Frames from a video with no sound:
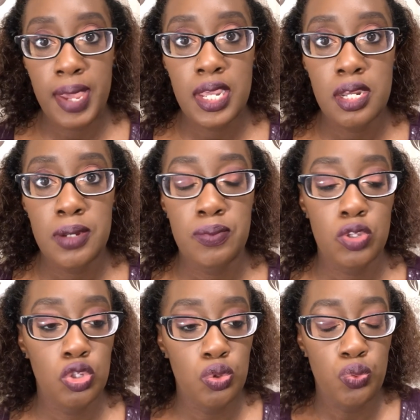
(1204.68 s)

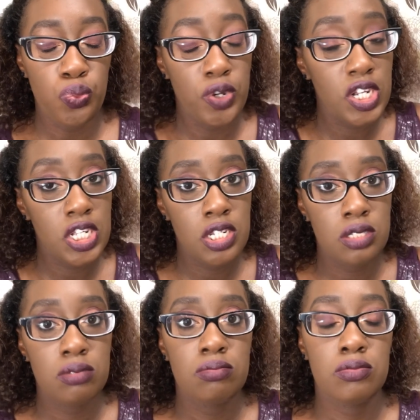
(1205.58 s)
makeup,
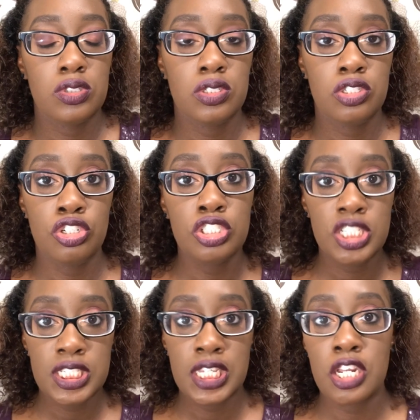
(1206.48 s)
you're
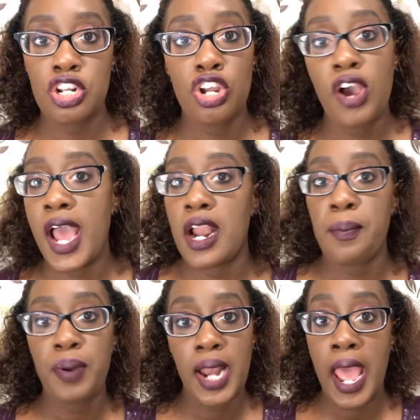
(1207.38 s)
just getting to know how
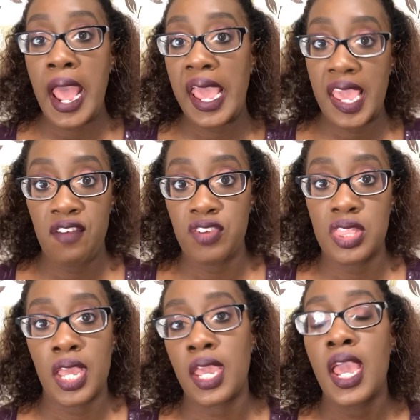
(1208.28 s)
to apply
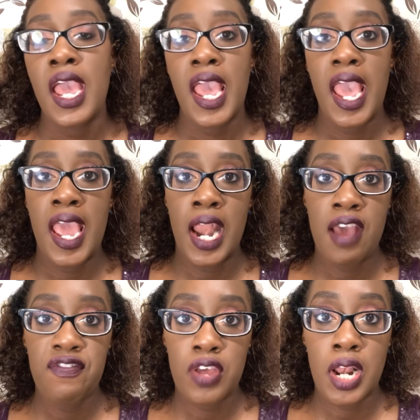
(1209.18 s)
everything. And
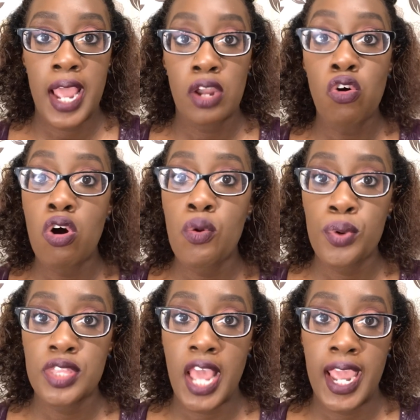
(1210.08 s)
I feel like going
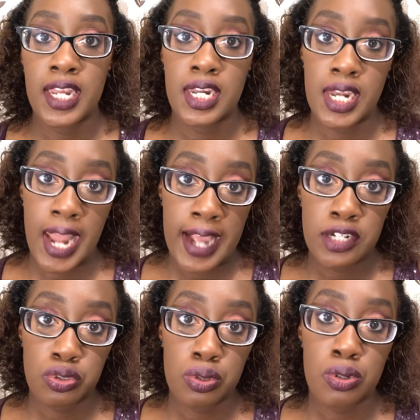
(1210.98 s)
with a
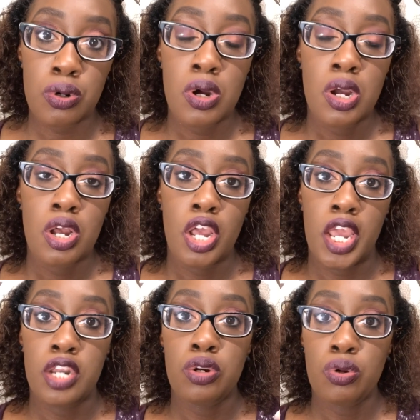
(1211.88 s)
natural
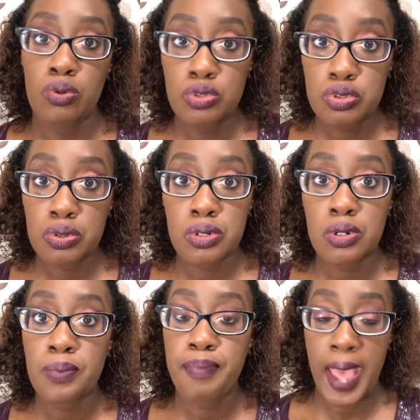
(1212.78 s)
and
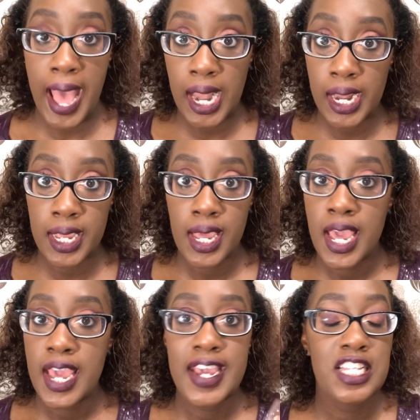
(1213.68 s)
neutral palette
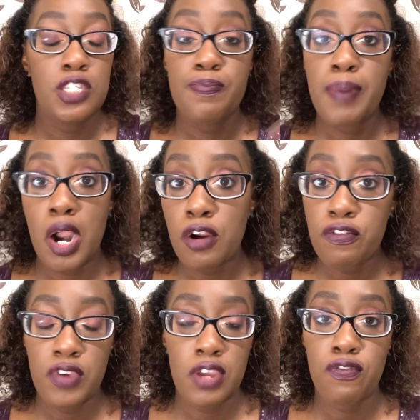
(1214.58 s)
is
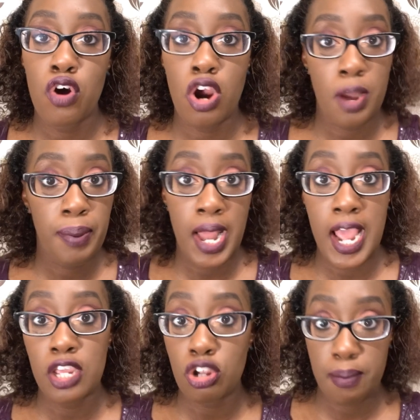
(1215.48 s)
perfect for
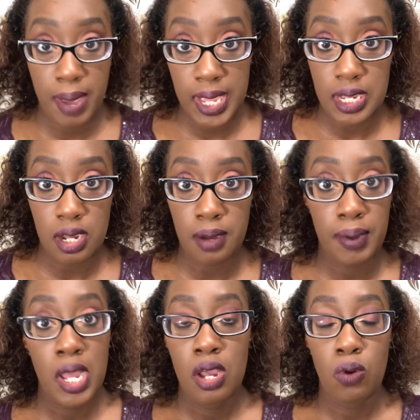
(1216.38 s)
applying your
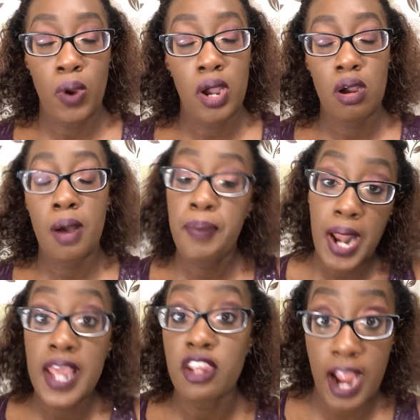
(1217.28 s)
makeup. Well,
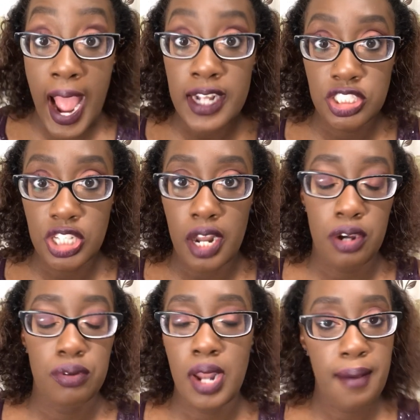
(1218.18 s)
applying your
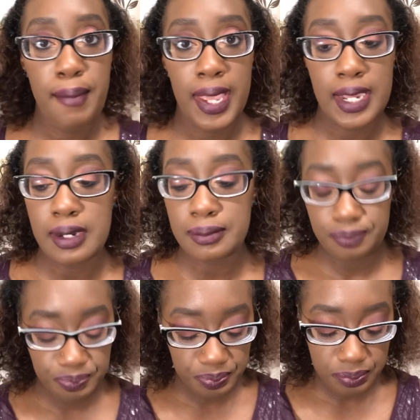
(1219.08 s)
eyeshadow, not makeup.